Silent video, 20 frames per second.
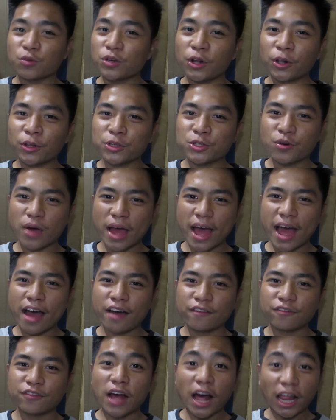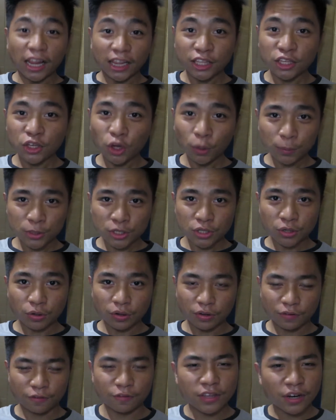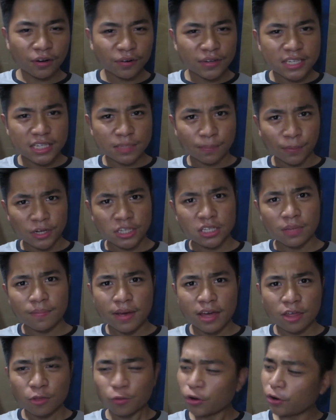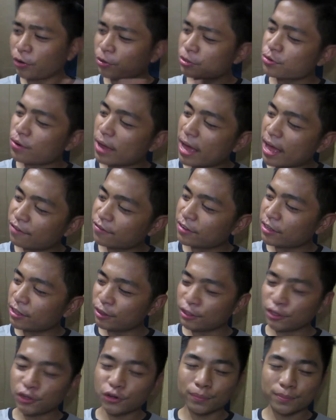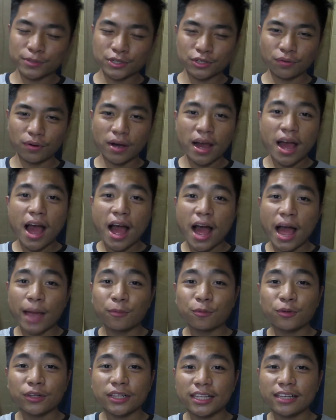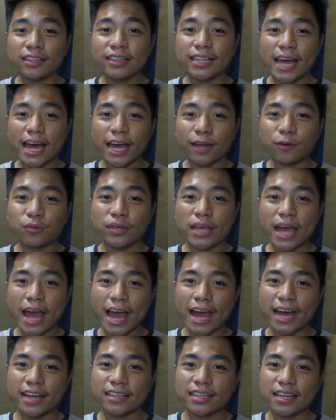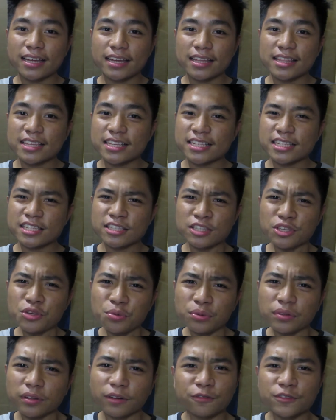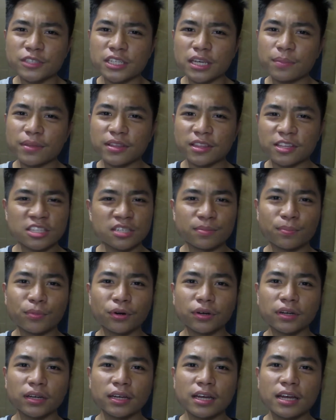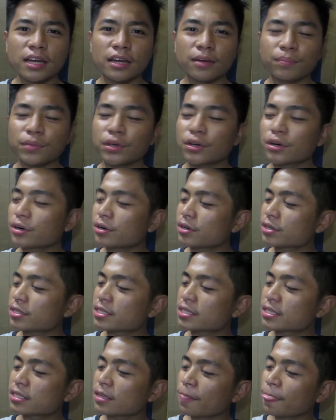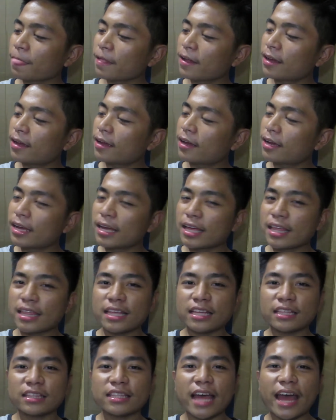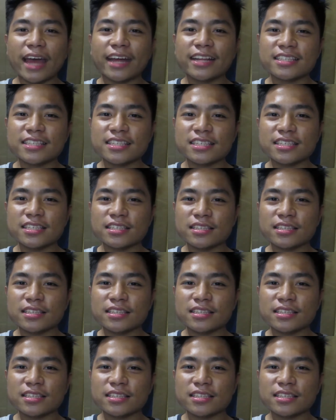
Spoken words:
we also have Liopso. If there is Persebet, we also have Liopso. I'm really glad we had this new love team in this book because it adds